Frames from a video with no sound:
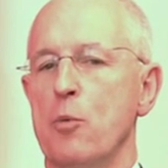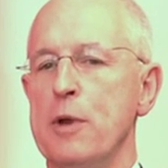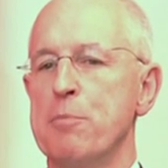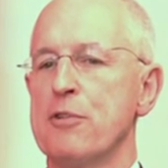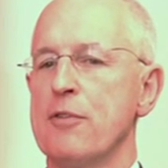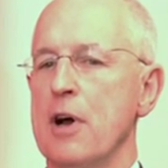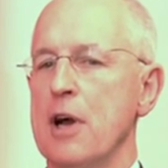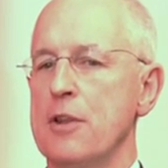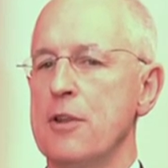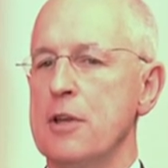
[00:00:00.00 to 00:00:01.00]
We
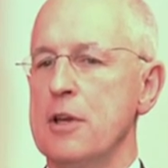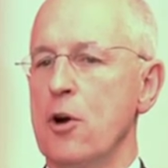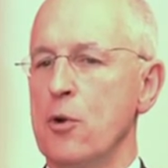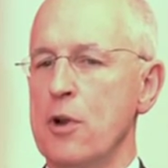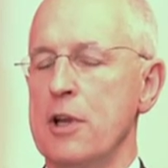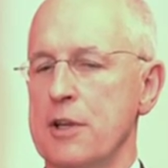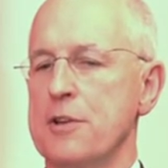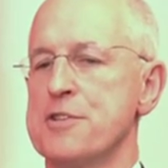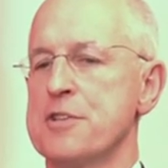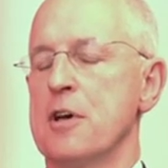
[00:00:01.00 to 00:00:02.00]
provide the only
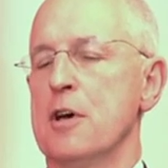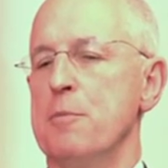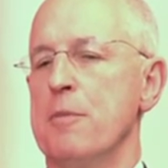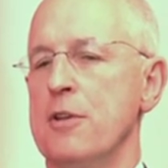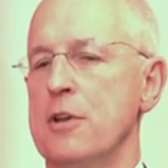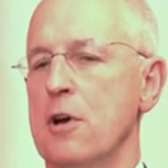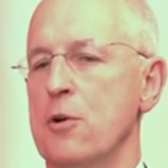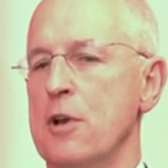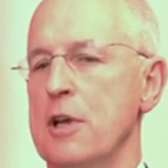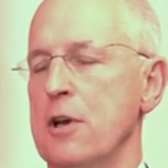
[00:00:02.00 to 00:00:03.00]

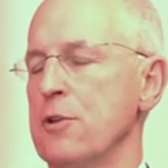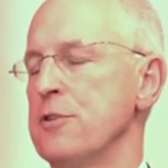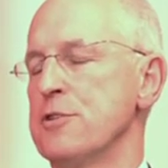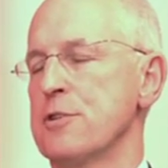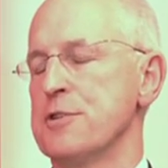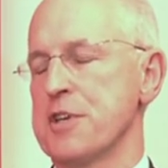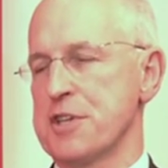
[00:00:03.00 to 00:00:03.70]
health insurance